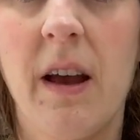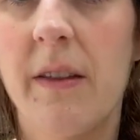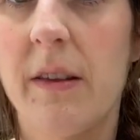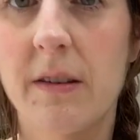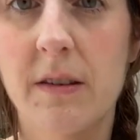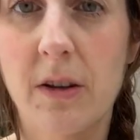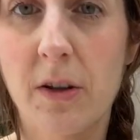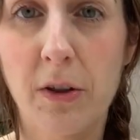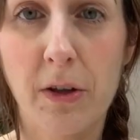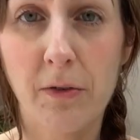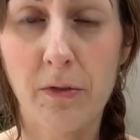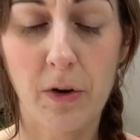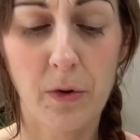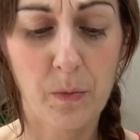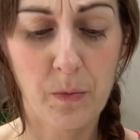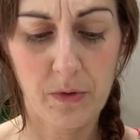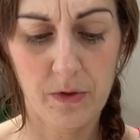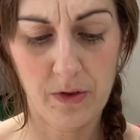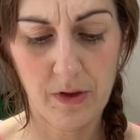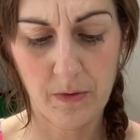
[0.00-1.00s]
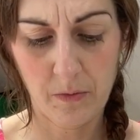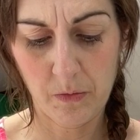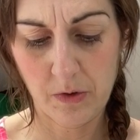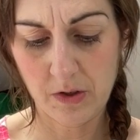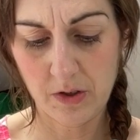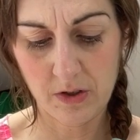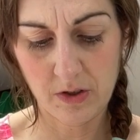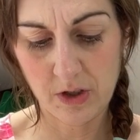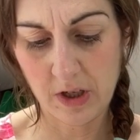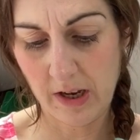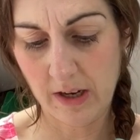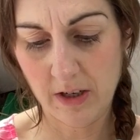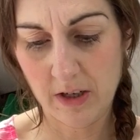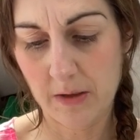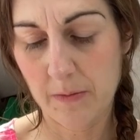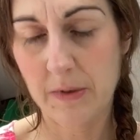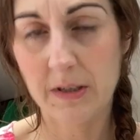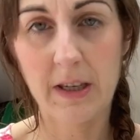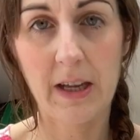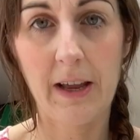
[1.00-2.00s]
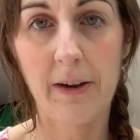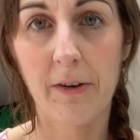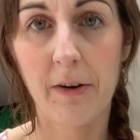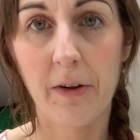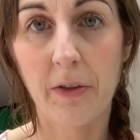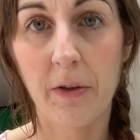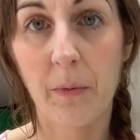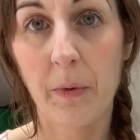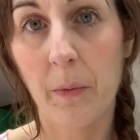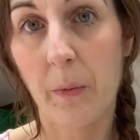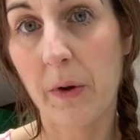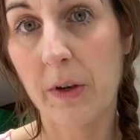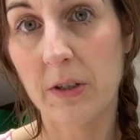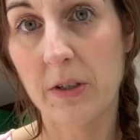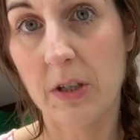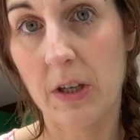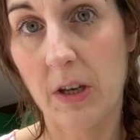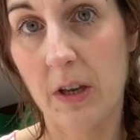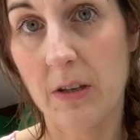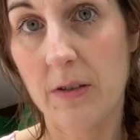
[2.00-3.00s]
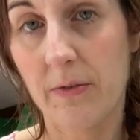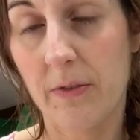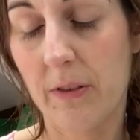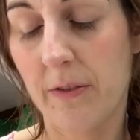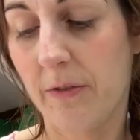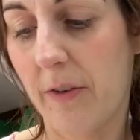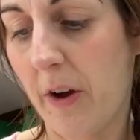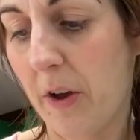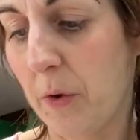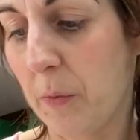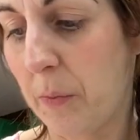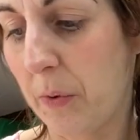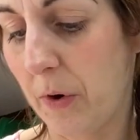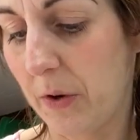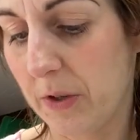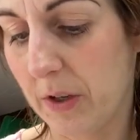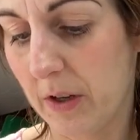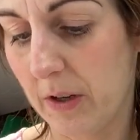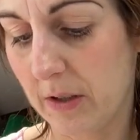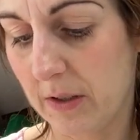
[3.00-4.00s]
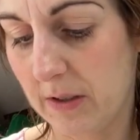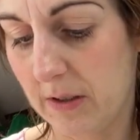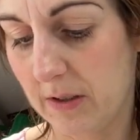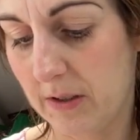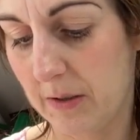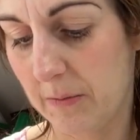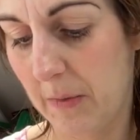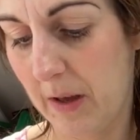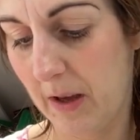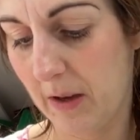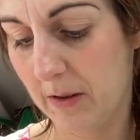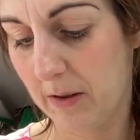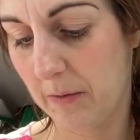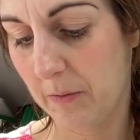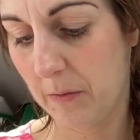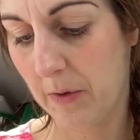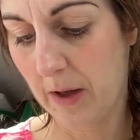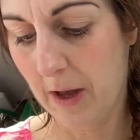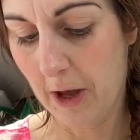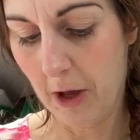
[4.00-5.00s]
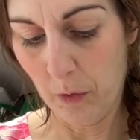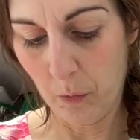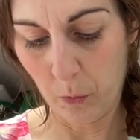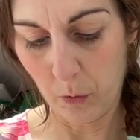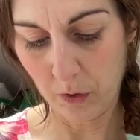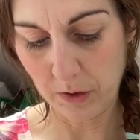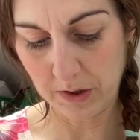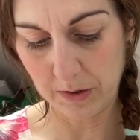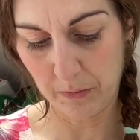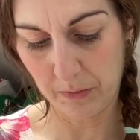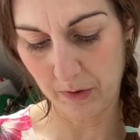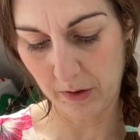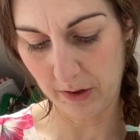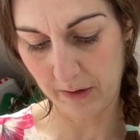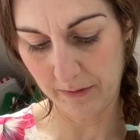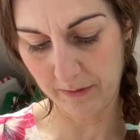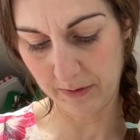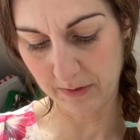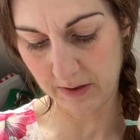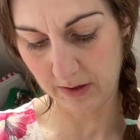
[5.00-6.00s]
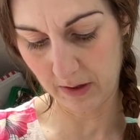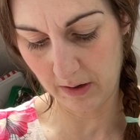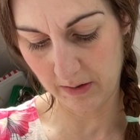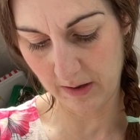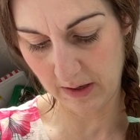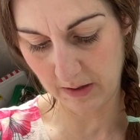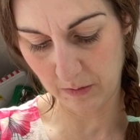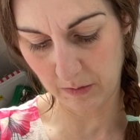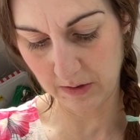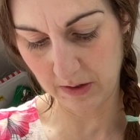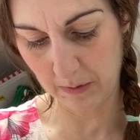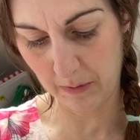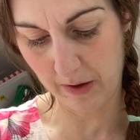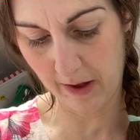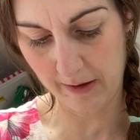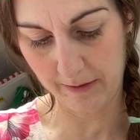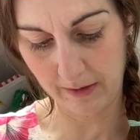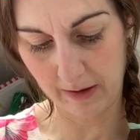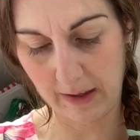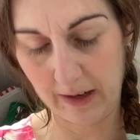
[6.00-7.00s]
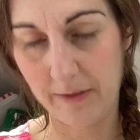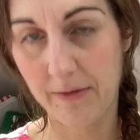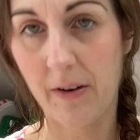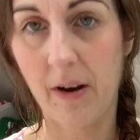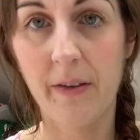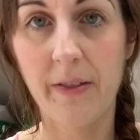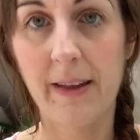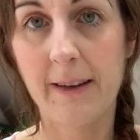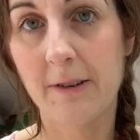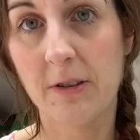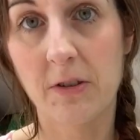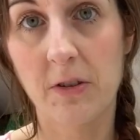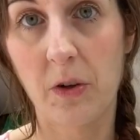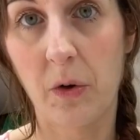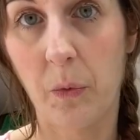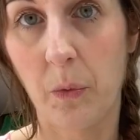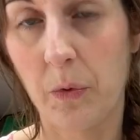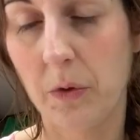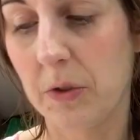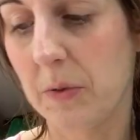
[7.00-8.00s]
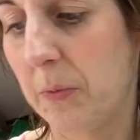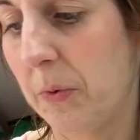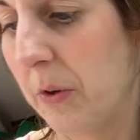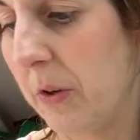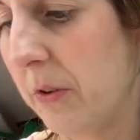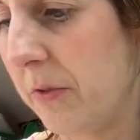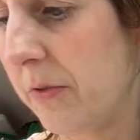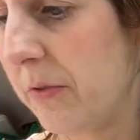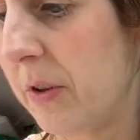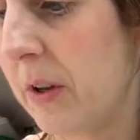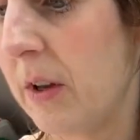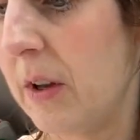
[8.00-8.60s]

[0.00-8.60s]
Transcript: There's nothing wrong with them, we just changed the material that we wanted to use for the final product to make them waterproof, so these ones are perfectly fine, they're just not waterproof.